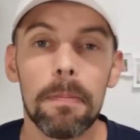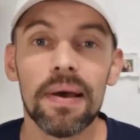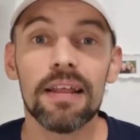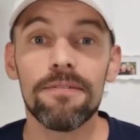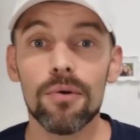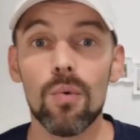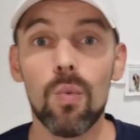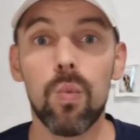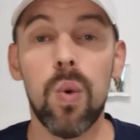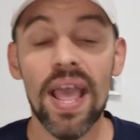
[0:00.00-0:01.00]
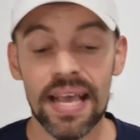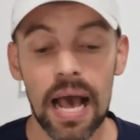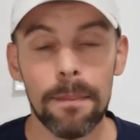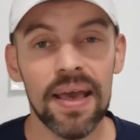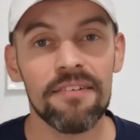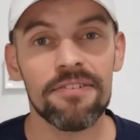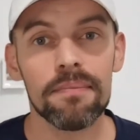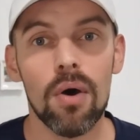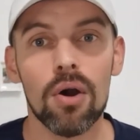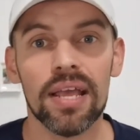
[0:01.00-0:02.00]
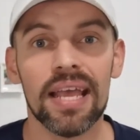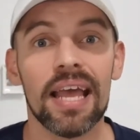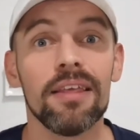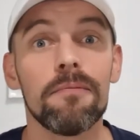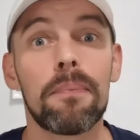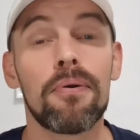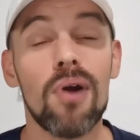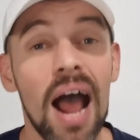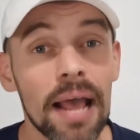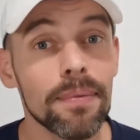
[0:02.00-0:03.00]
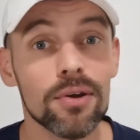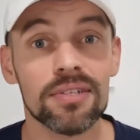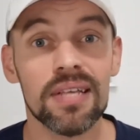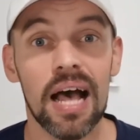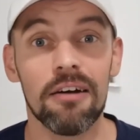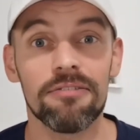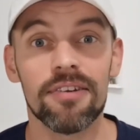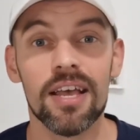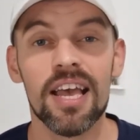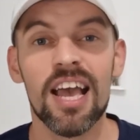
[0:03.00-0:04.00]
But if you wake up every morning and you prime yourself,